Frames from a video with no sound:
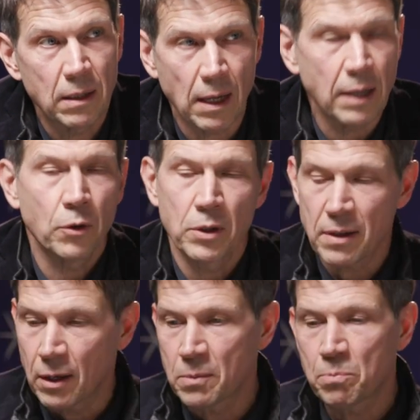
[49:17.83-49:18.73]
I know it
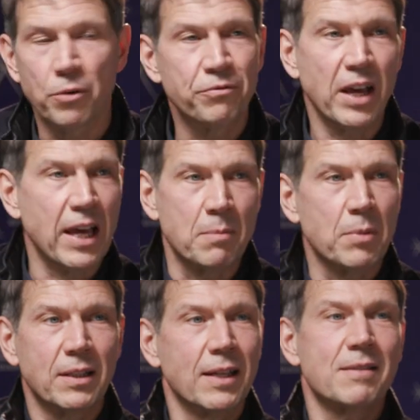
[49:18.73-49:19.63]
sounds profane,
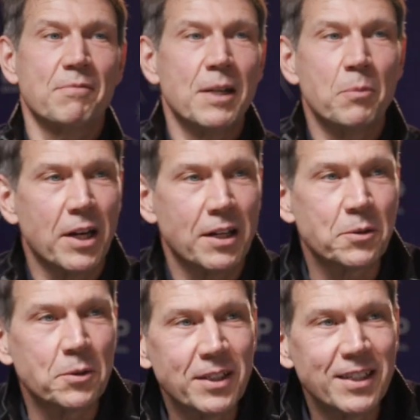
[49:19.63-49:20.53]
but that's really what I
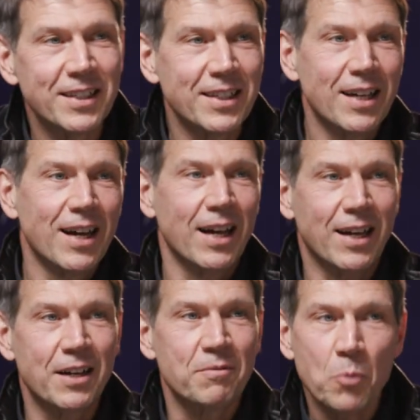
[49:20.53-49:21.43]
do. I
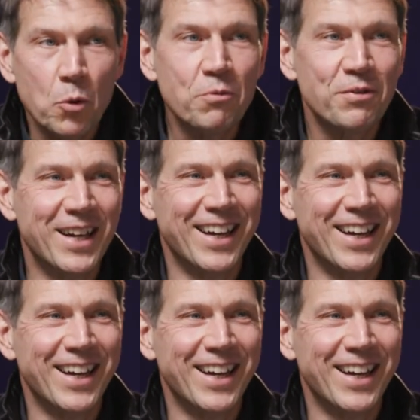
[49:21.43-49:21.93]
kind of move.